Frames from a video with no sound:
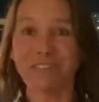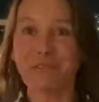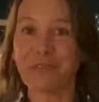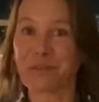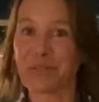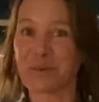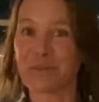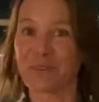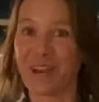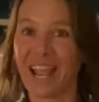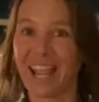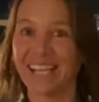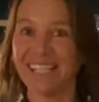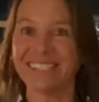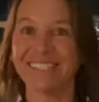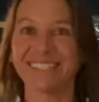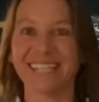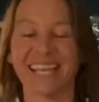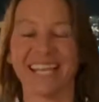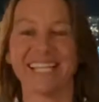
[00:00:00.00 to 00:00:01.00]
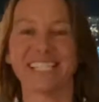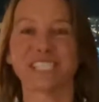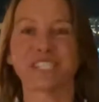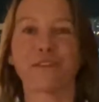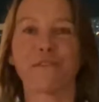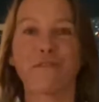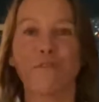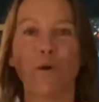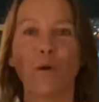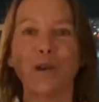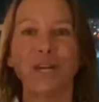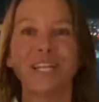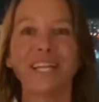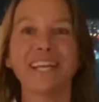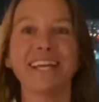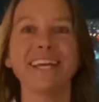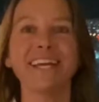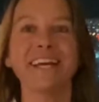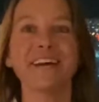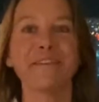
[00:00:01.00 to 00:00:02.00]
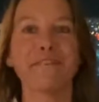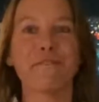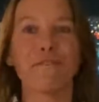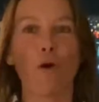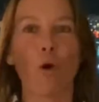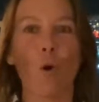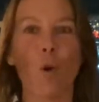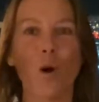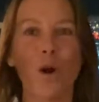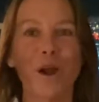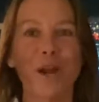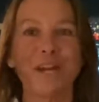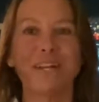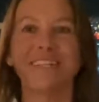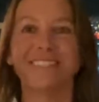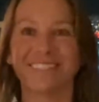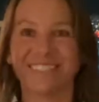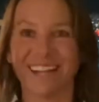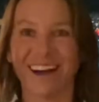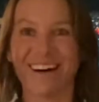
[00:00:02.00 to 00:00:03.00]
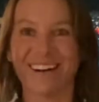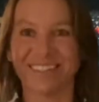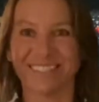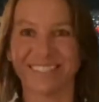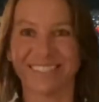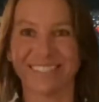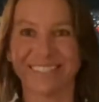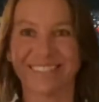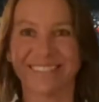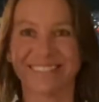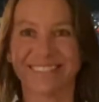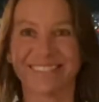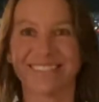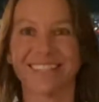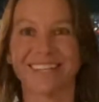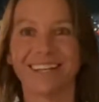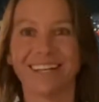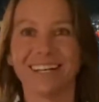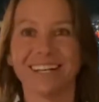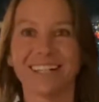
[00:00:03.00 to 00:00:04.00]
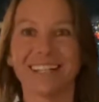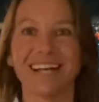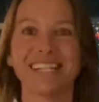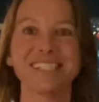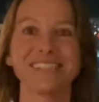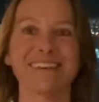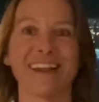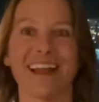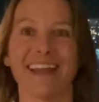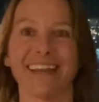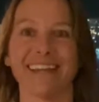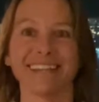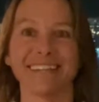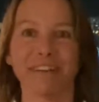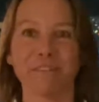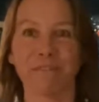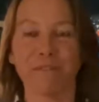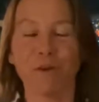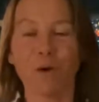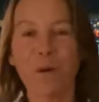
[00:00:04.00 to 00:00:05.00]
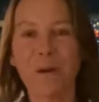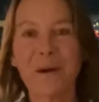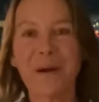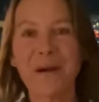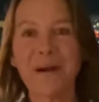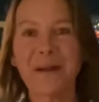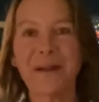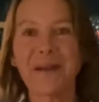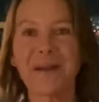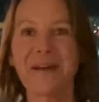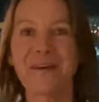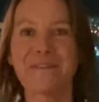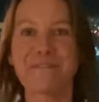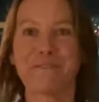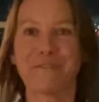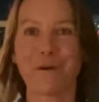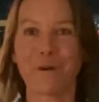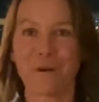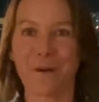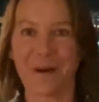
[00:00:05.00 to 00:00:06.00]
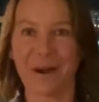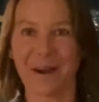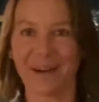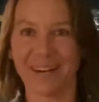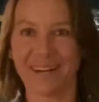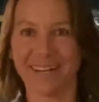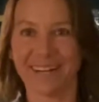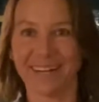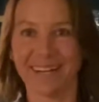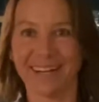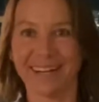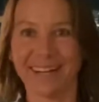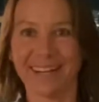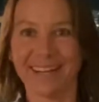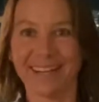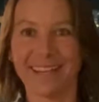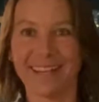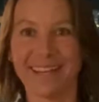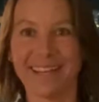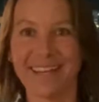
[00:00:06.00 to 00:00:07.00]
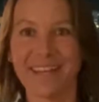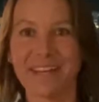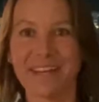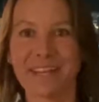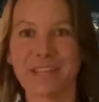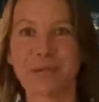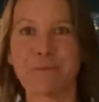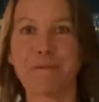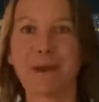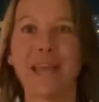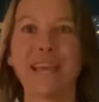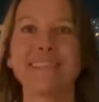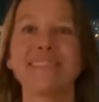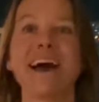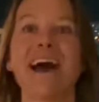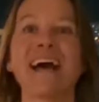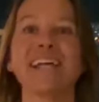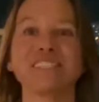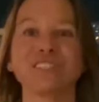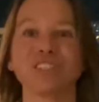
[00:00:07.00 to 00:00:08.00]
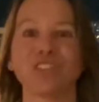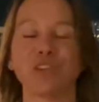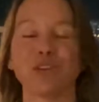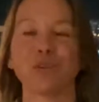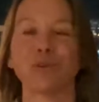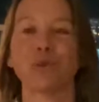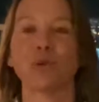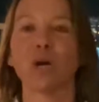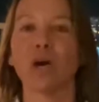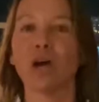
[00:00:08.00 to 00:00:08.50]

for the race is $44. That's right, 4 4 You pay that to